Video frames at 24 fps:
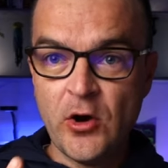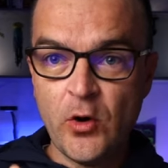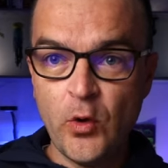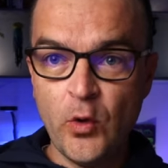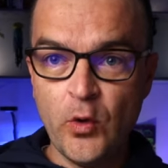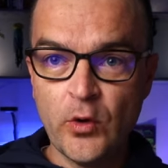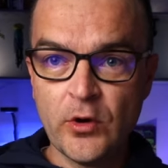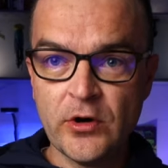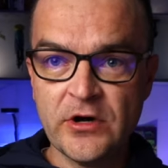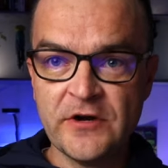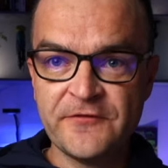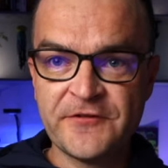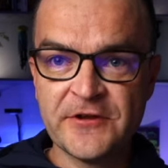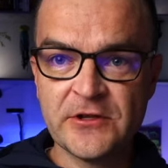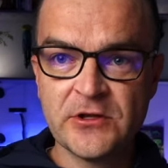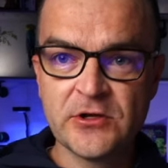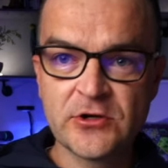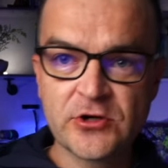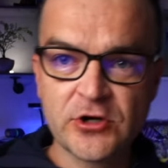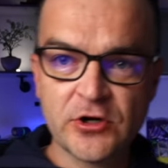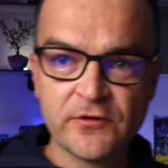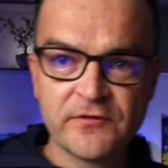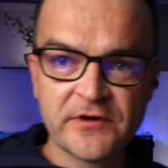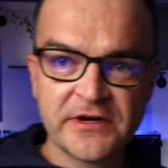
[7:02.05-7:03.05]
or if you
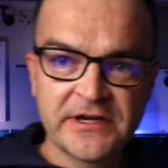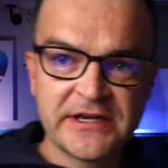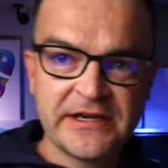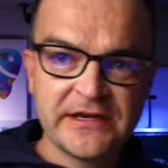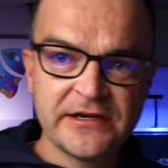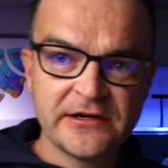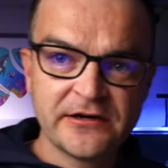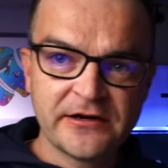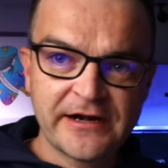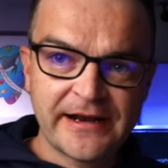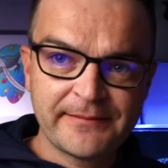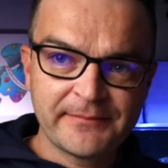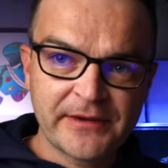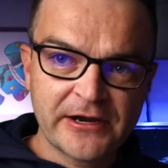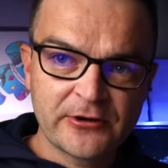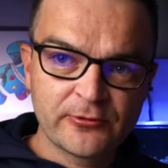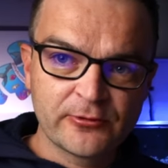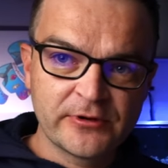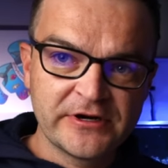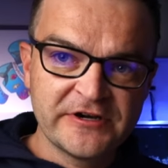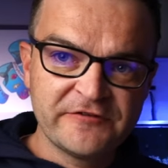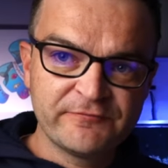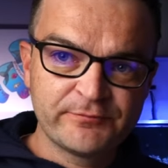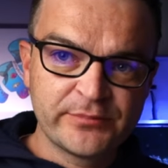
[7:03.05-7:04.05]
look over here at my
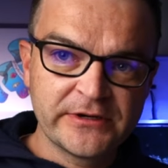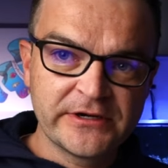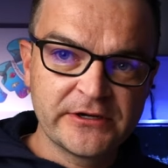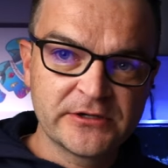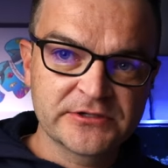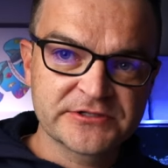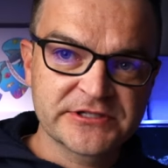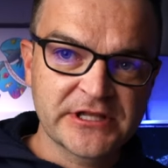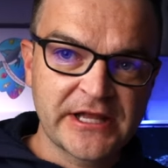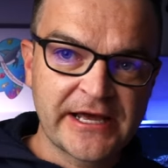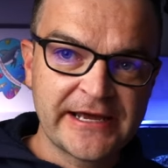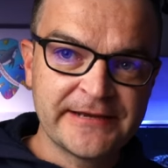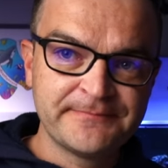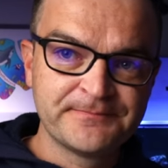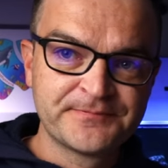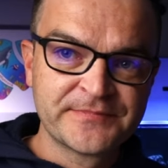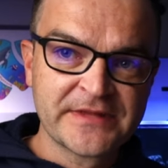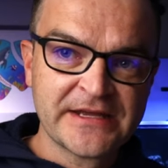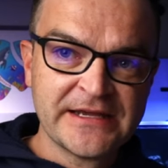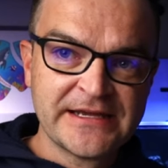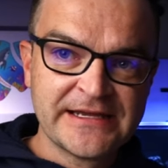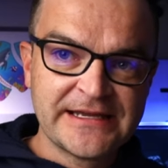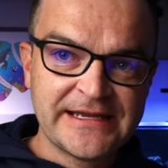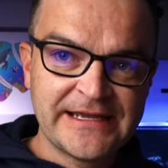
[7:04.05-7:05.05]
reef breeder's light,
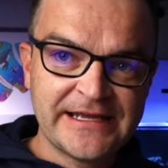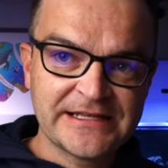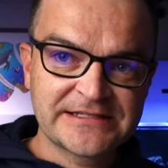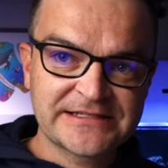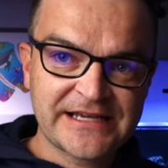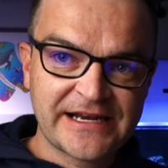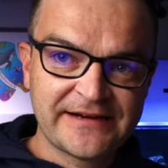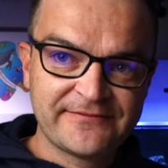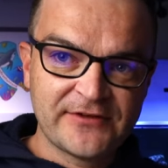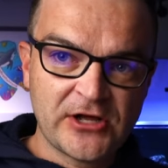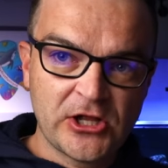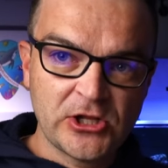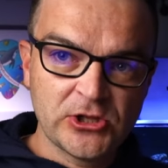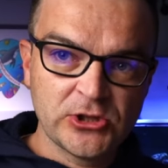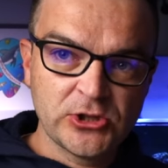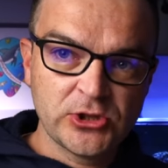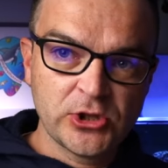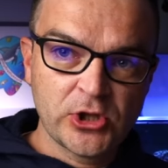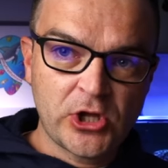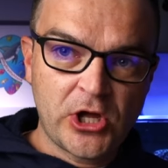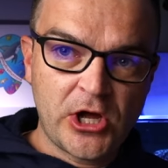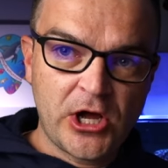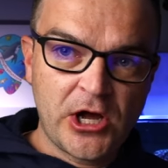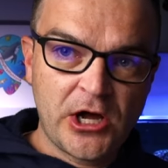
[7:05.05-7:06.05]
it's kind of a
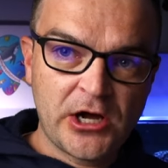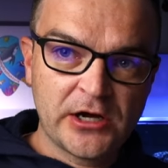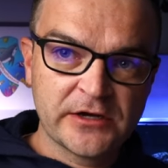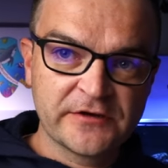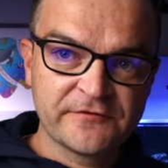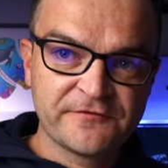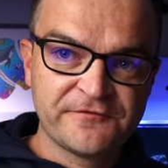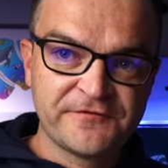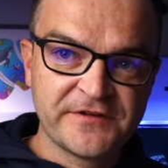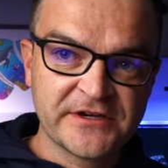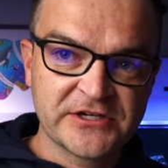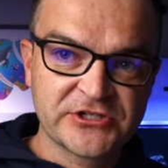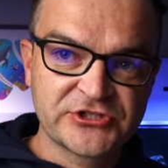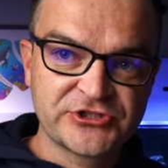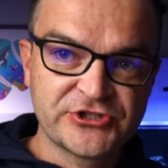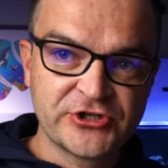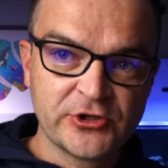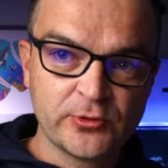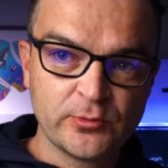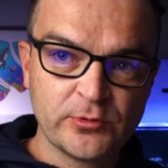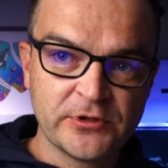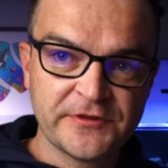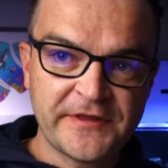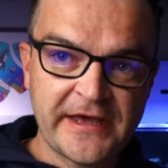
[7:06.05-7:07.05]
long
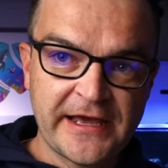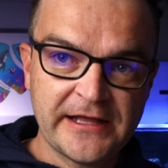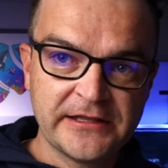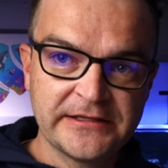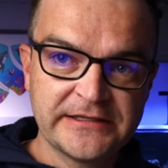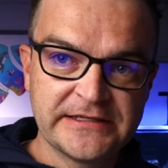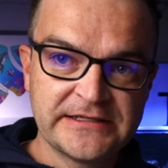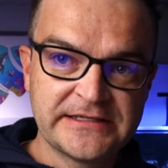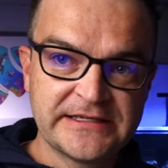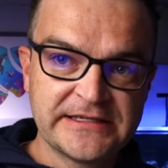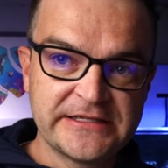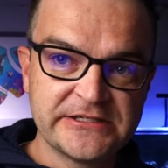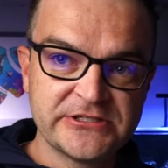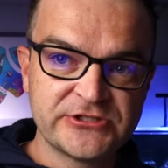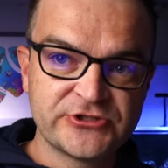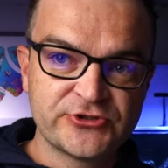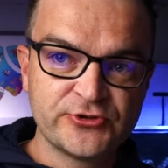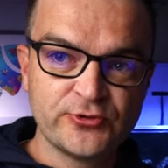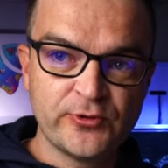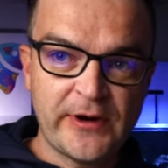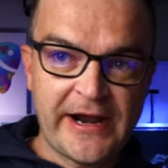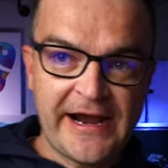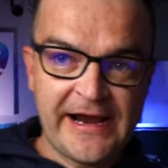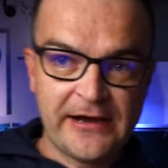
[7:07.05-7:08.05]
fixture with LEDs
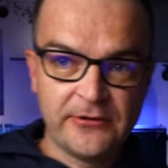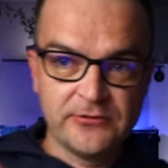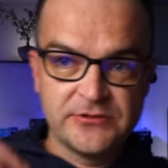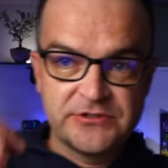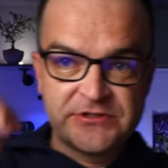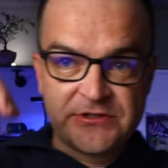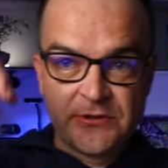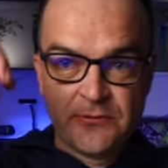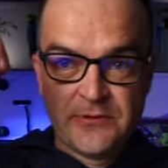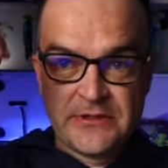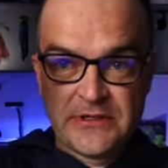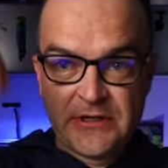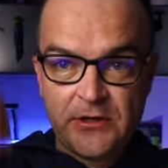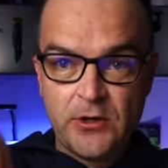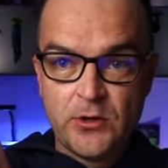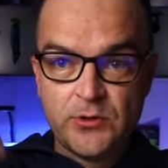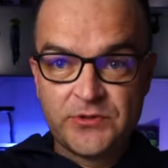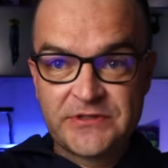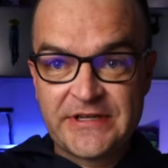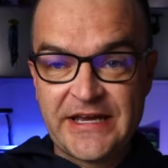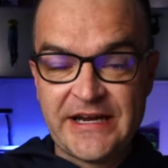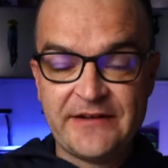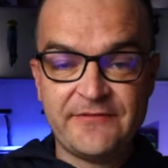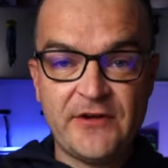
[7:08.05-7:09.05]
throughout, so it
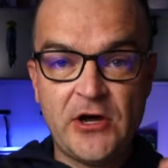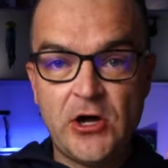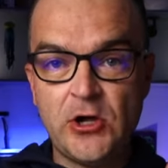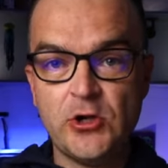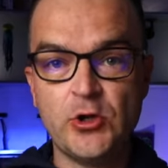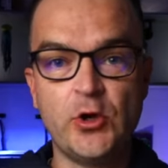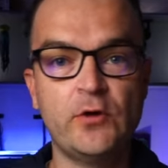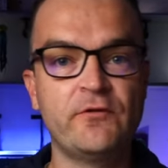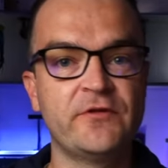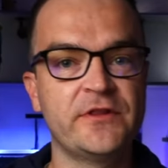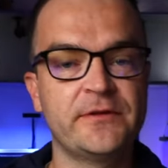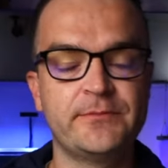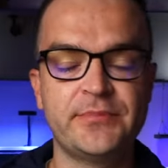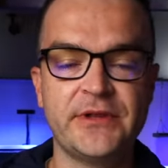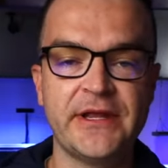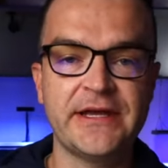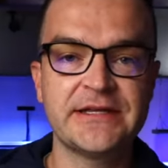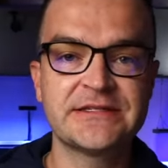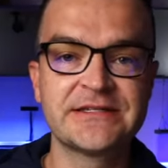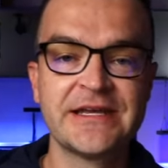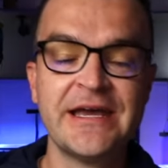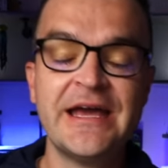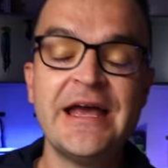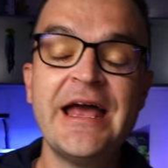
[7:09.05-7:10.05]
goes kind of all over the
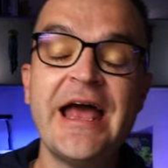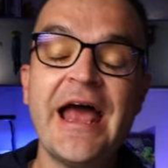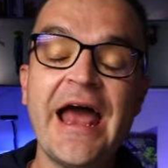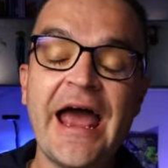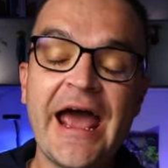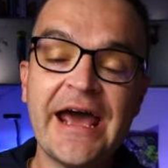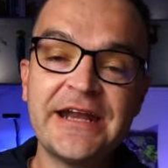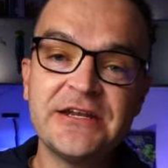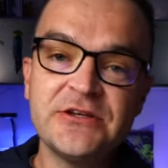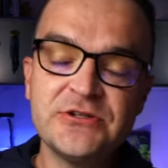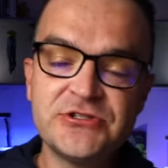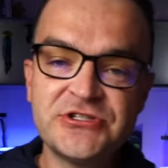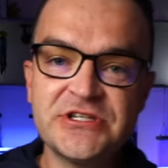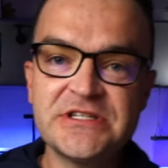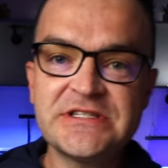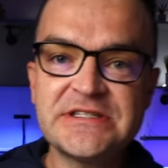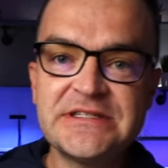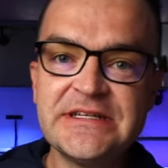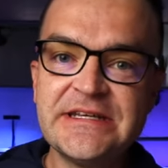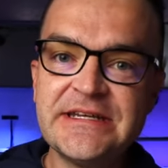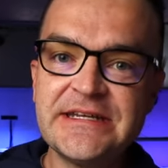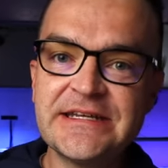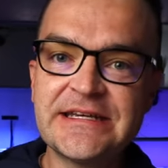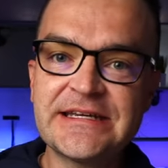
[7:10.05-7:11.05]
place. And you
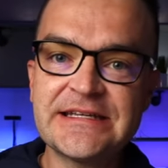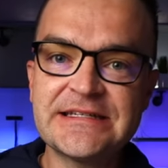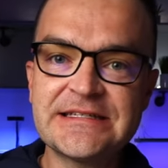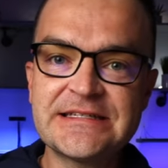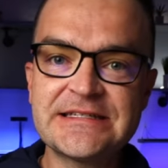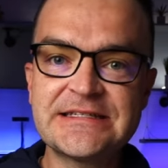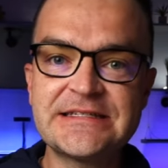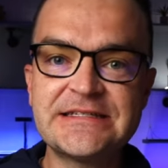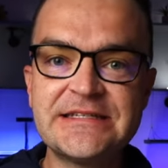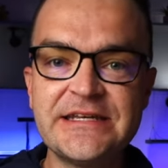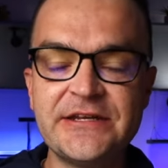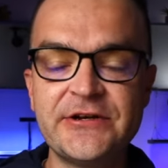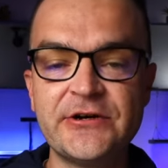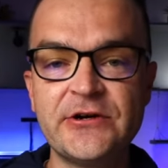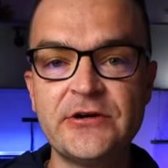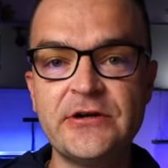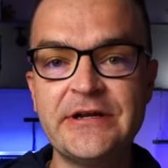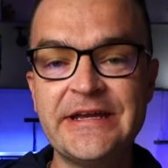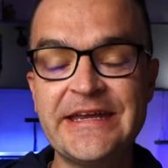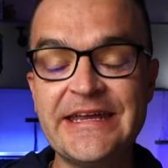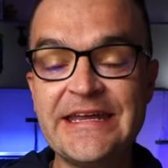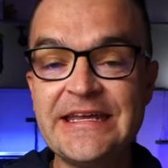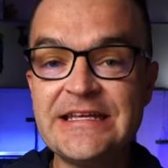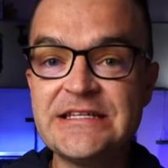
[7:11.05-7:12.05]
just need to
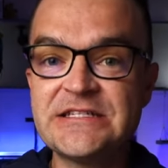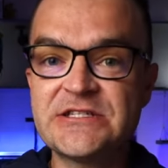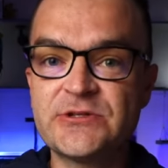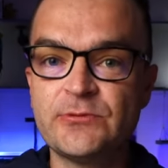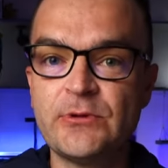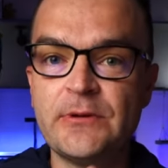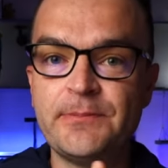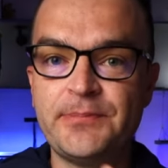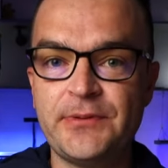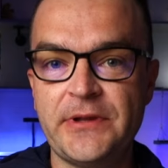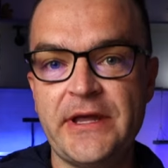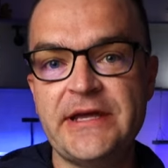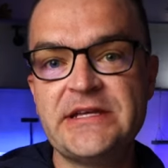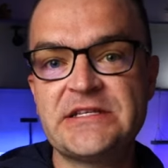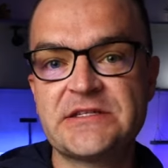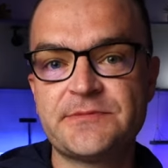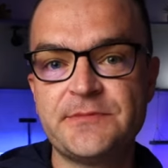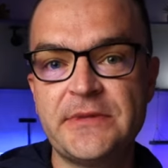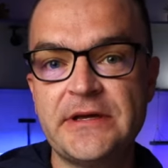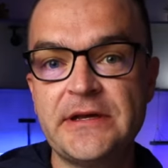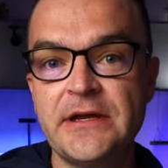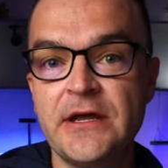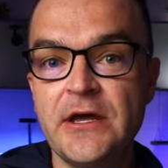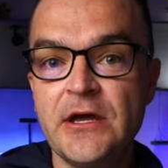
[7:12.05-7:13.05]
consider, is the
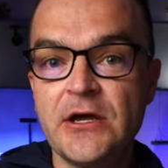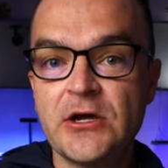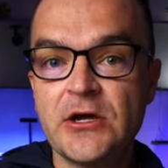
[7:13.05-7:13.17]
replacement